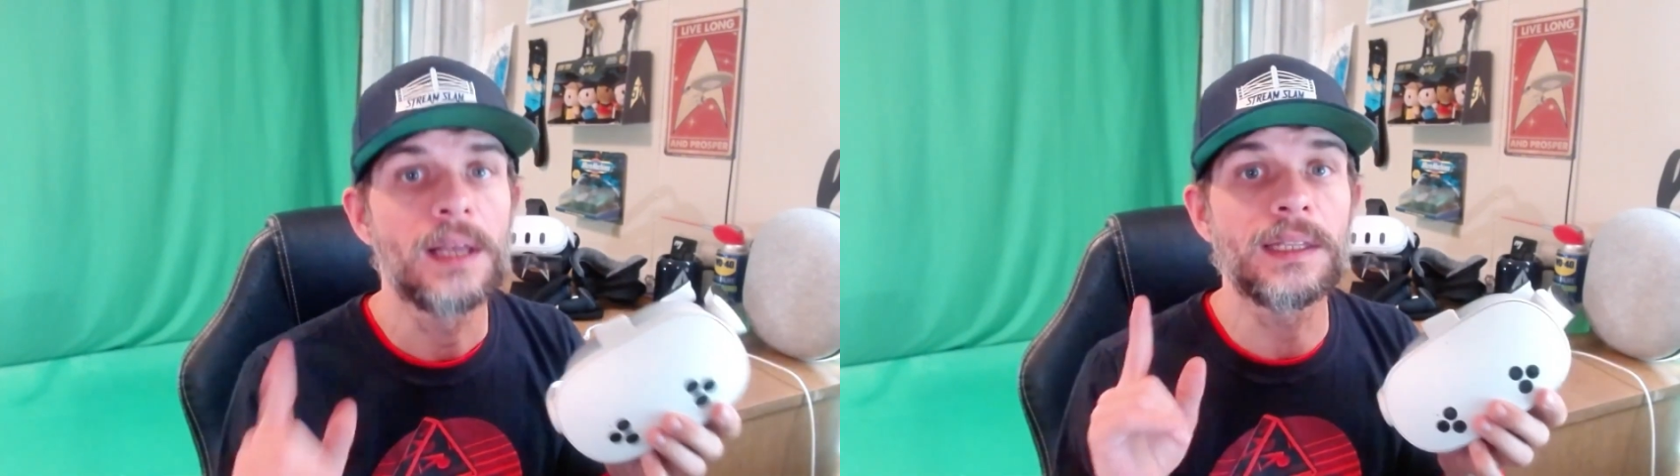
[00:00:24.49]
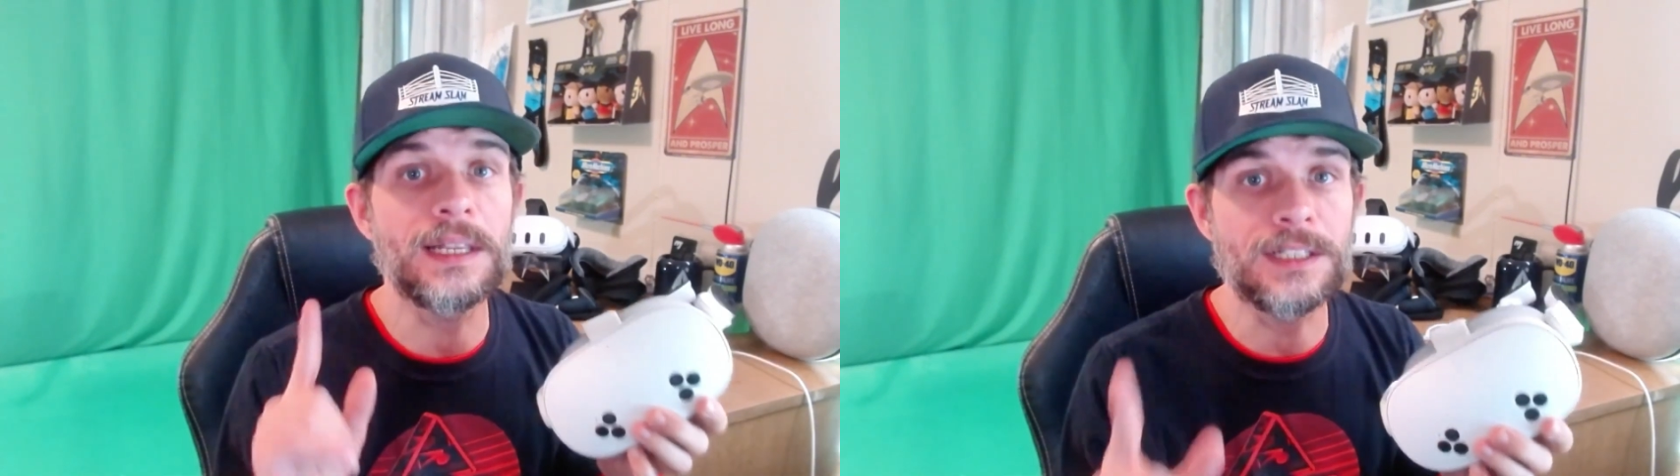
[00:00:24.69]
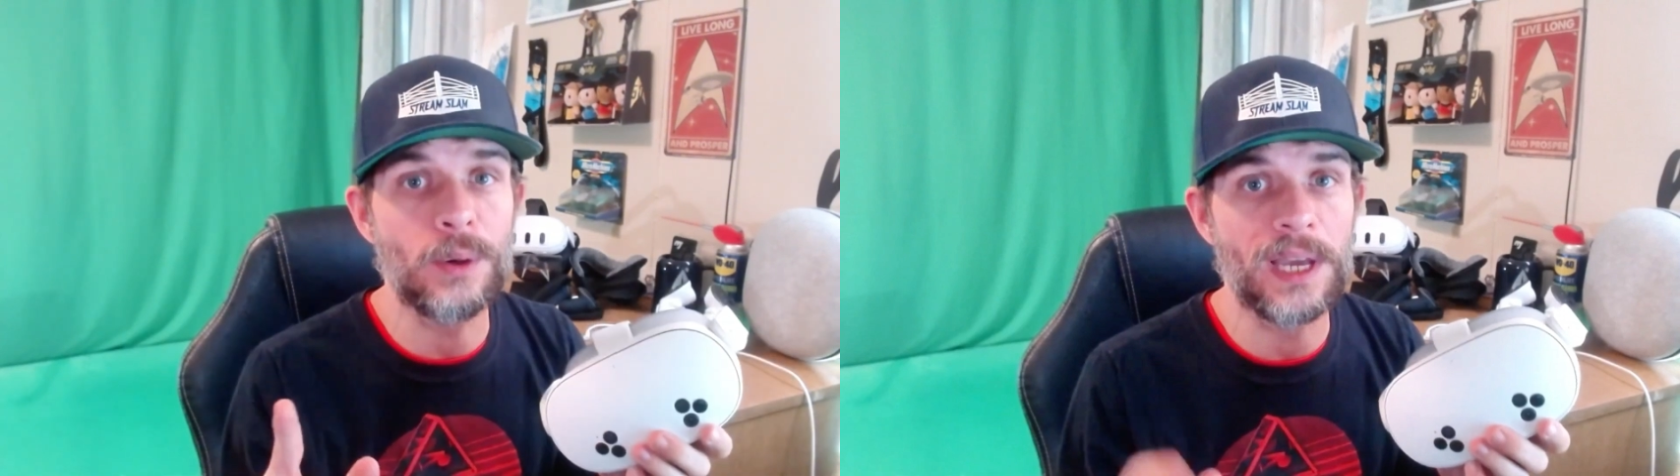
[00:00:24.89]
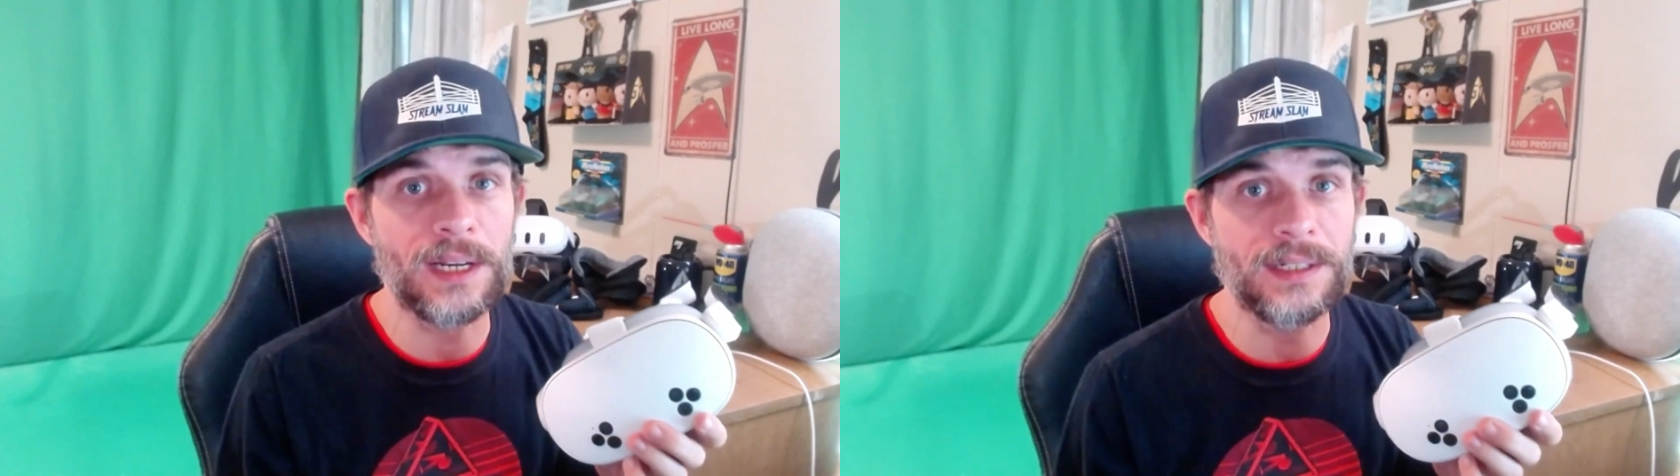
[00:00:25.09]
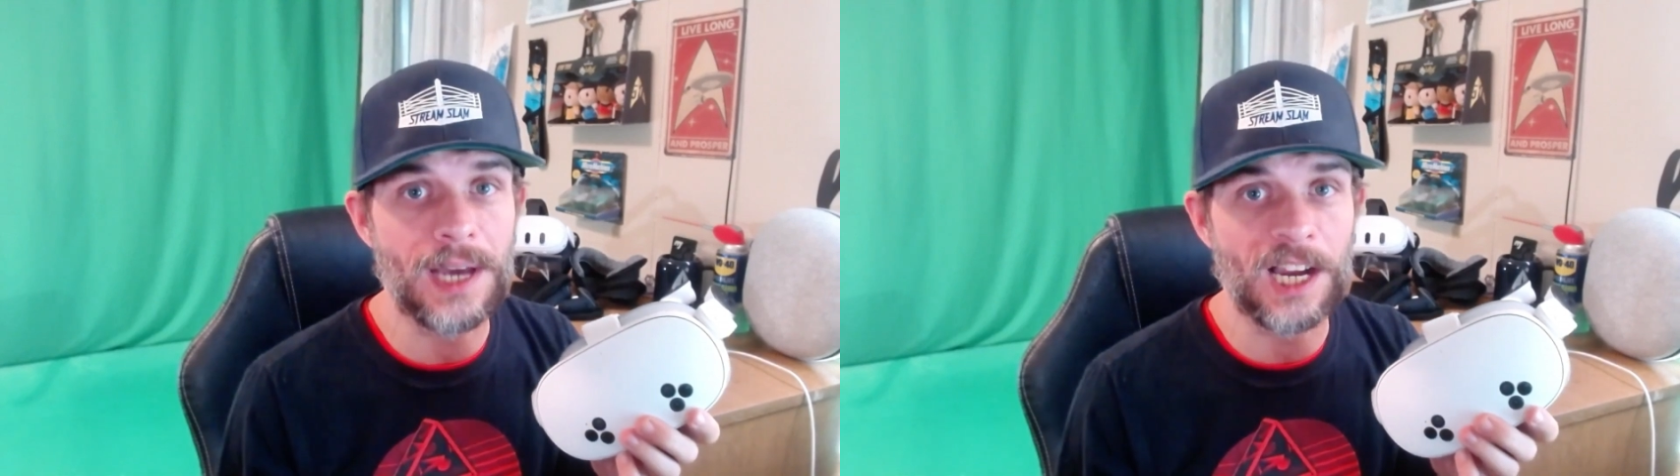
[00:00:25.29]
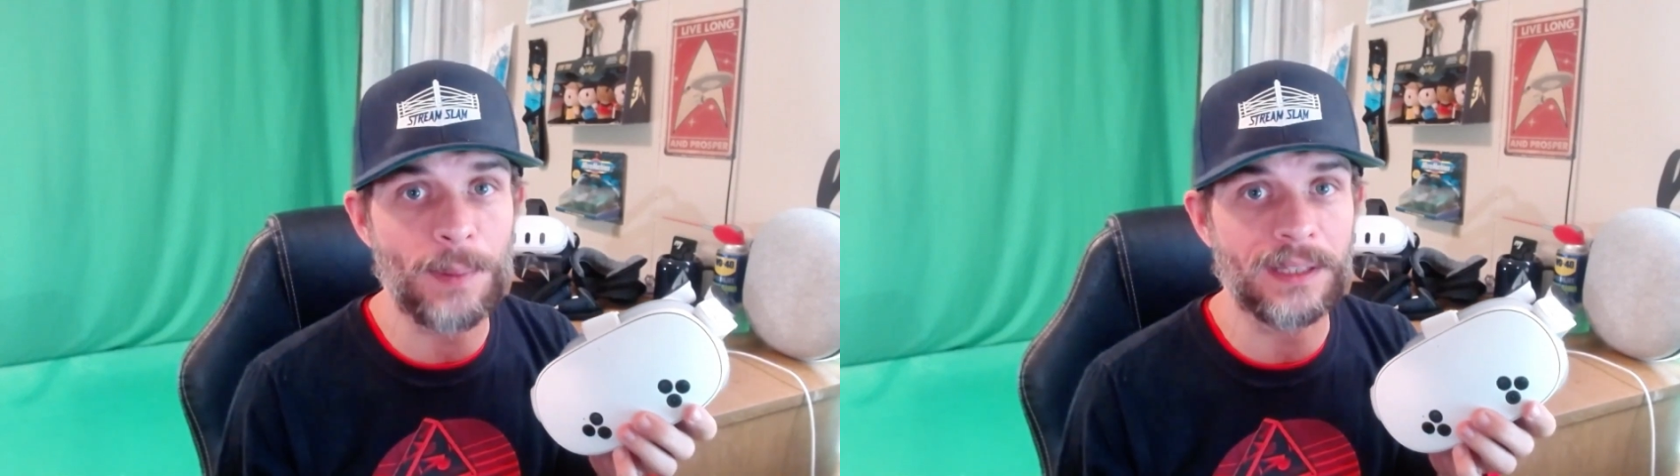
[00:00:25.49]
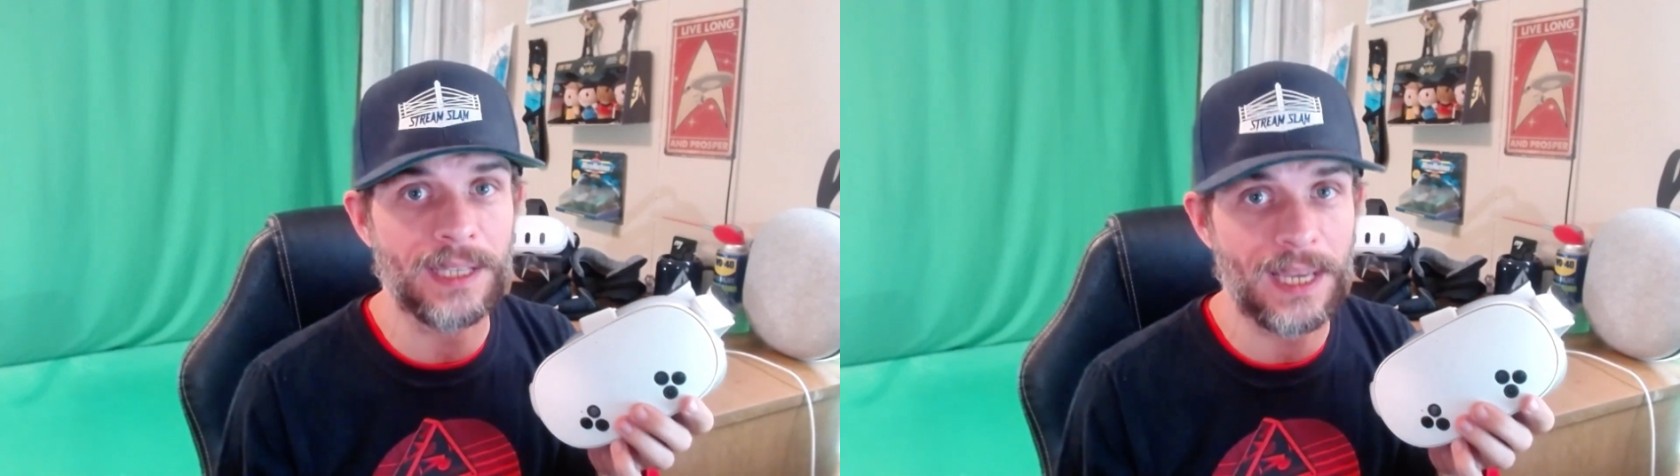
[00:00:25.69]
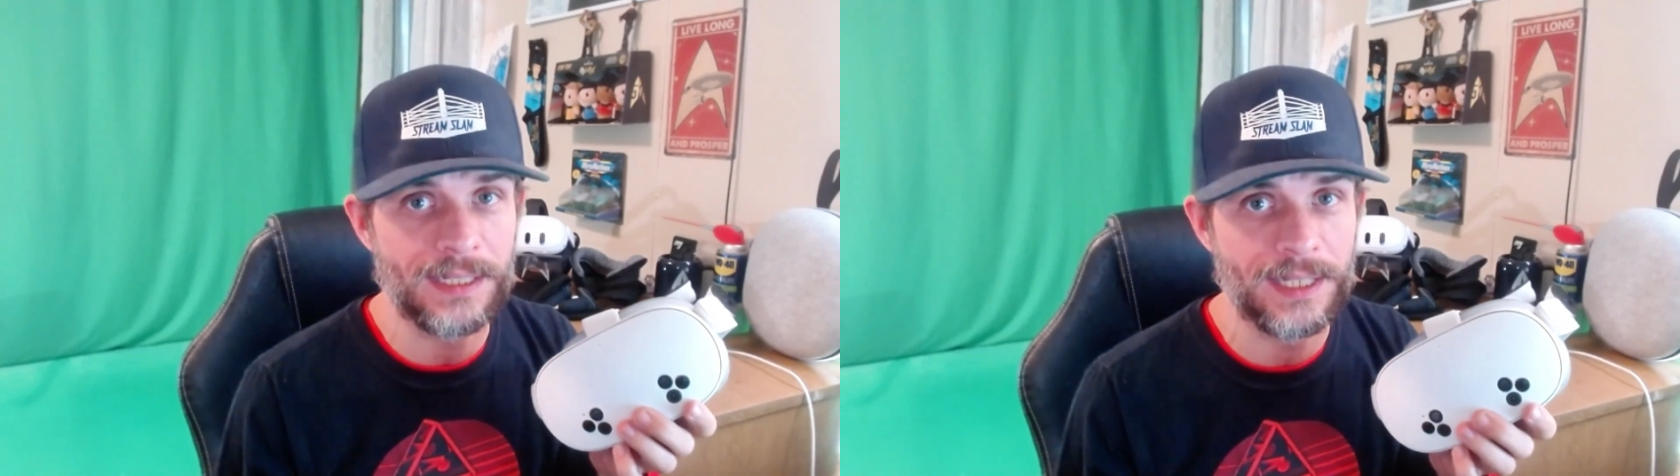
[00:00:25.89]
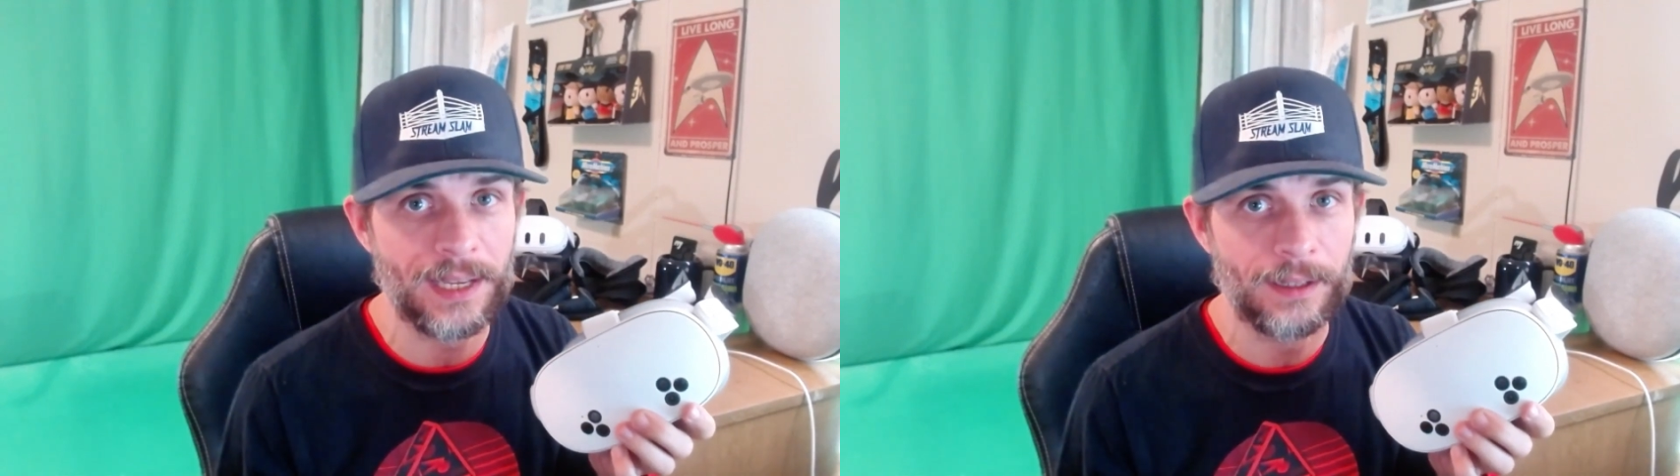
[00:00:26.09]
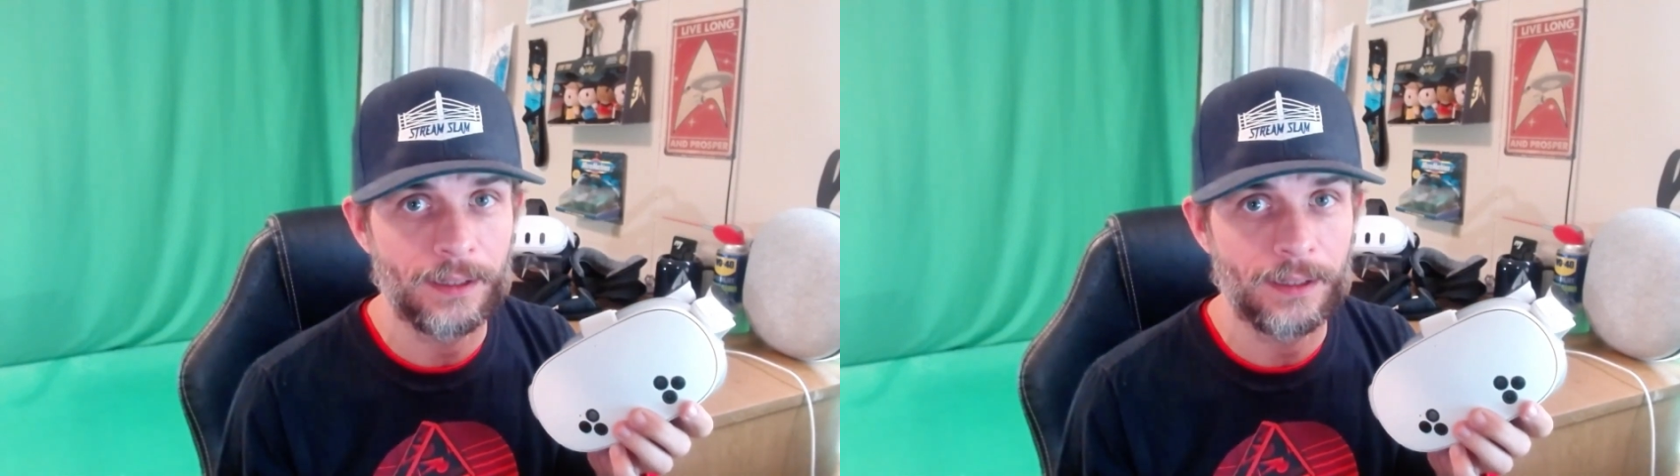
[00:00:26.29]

let's go ahead and talk about the headset.